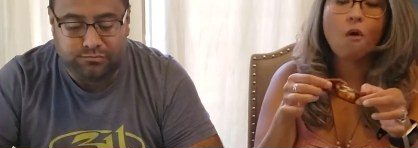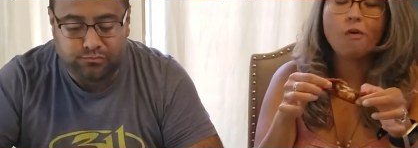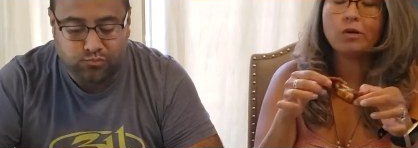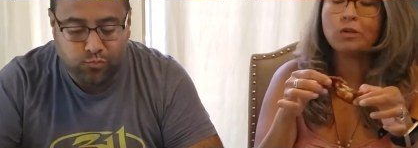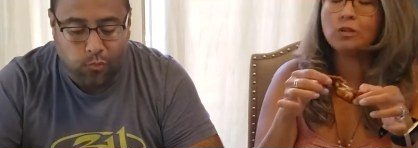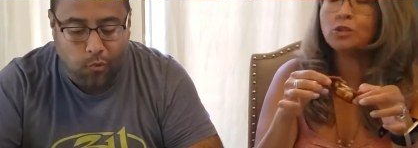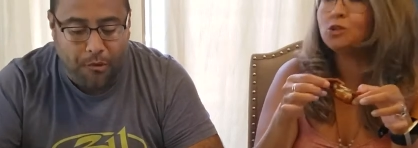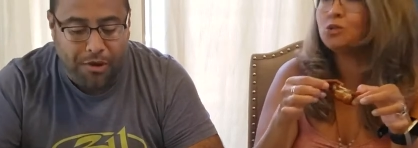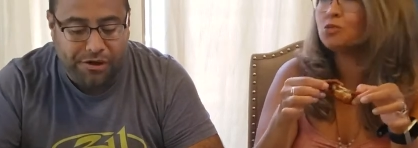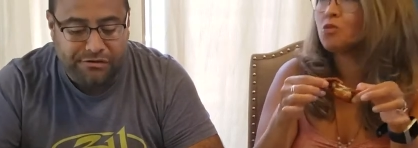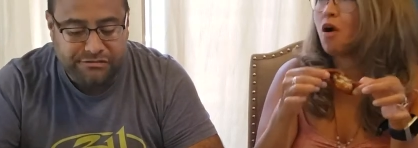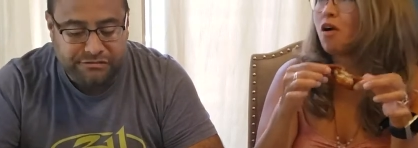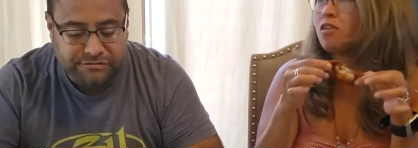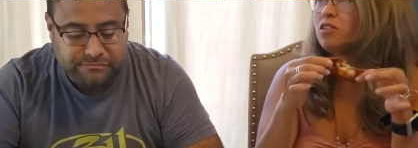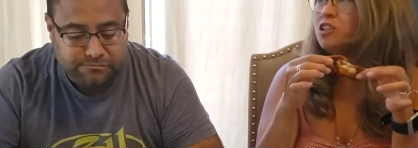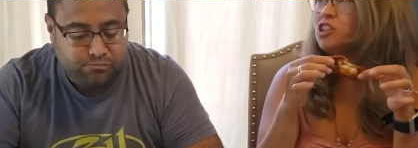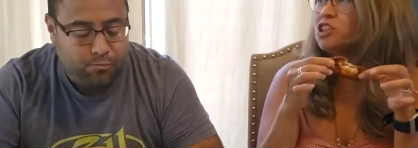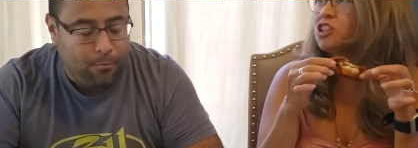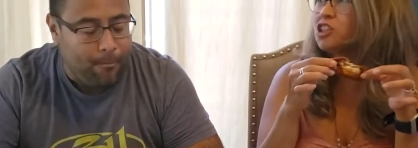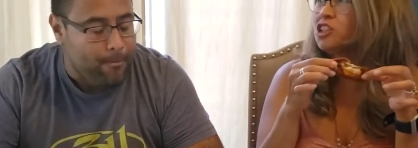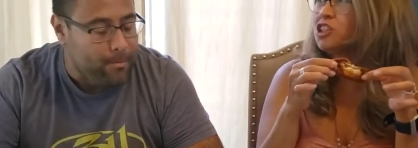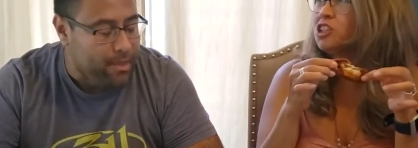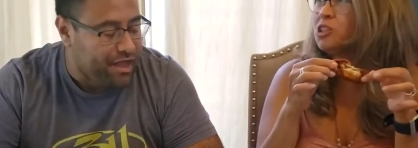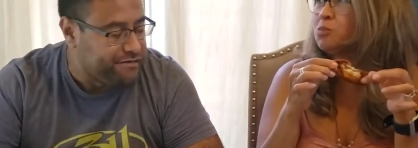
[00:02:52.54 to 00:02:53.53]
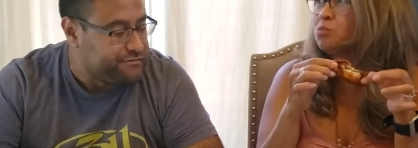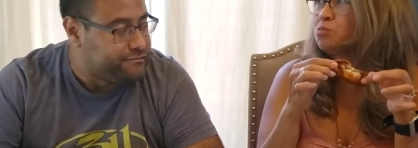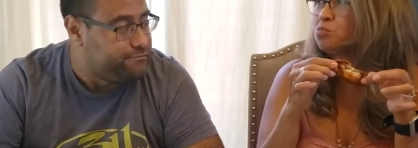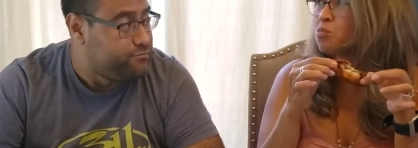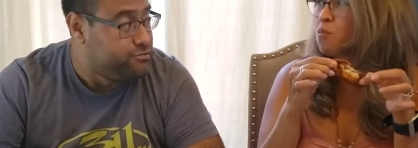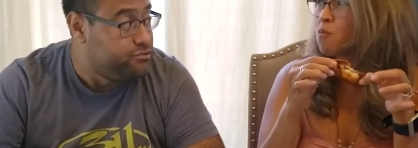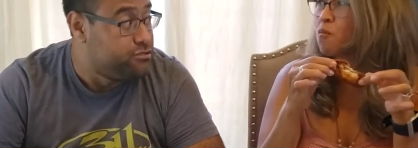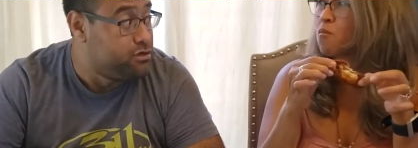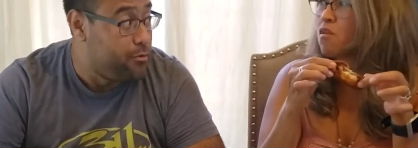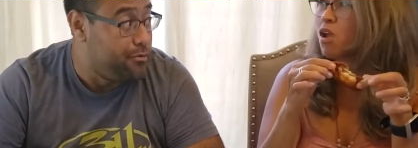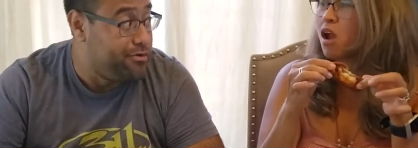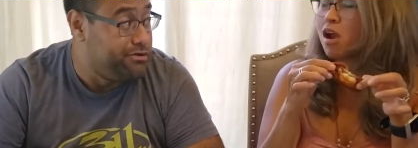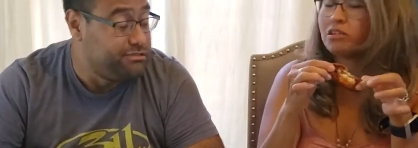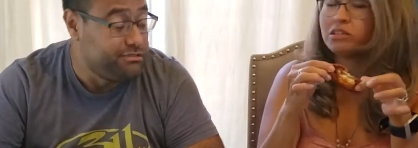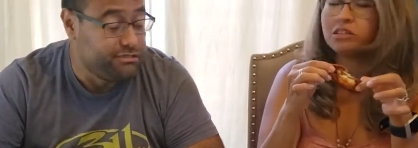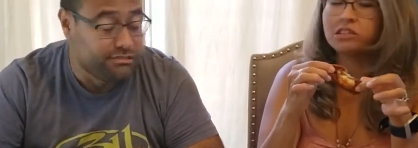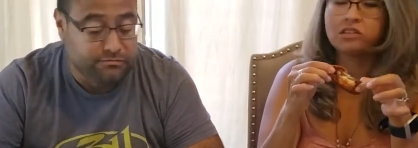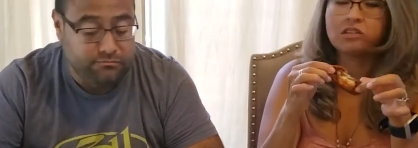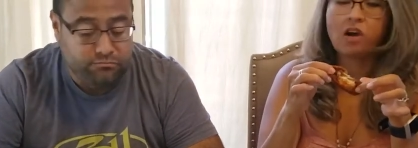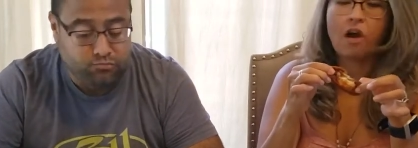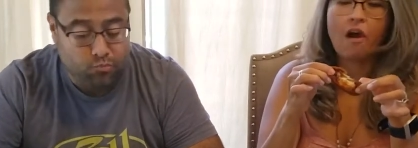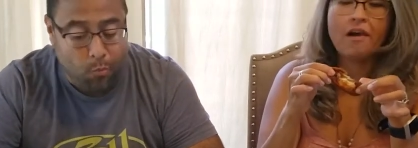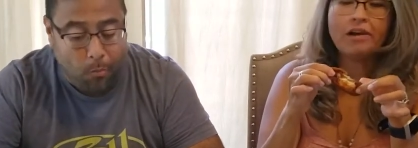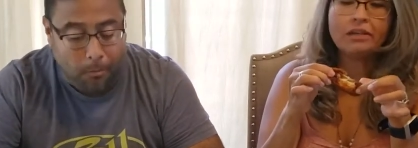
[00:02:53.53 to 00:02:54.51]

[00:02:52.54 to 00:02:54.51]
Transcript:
Speaker 1: Oh, these are good. These are very good.